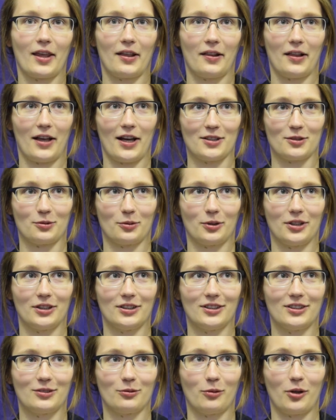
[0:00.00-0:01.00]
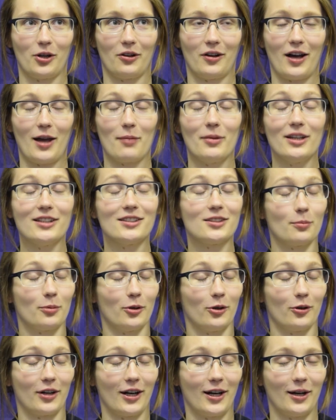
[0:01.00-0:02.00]
Last words. Well, I missed the
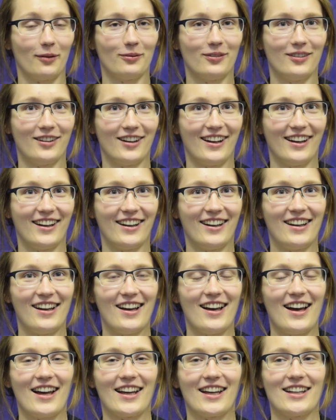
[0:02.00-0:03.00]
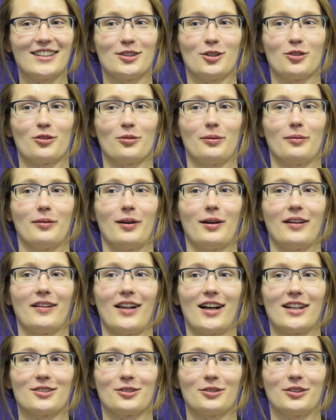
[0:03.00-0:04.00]
program. I guess those would be my
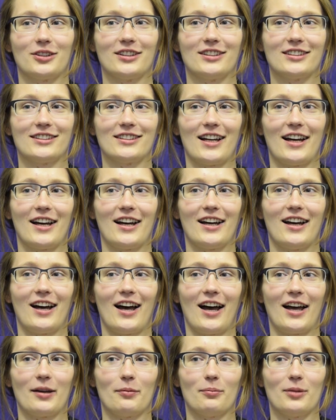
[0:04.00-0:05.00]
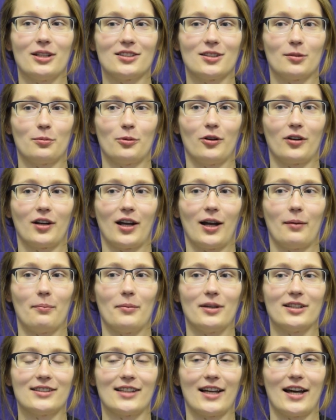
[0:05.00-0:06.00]
last words, is that I missed the program,
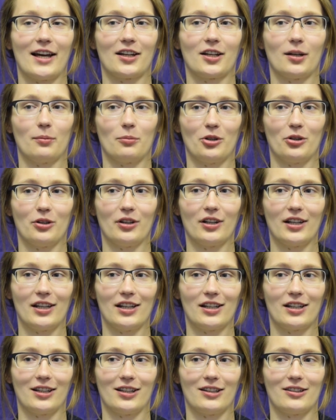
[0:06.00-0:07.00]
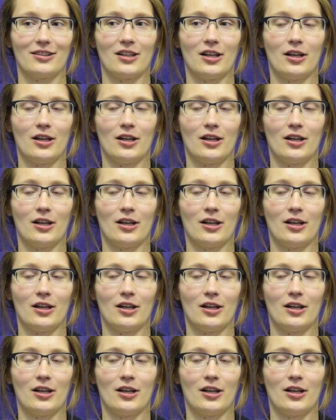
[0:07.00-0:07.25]
missed that community, because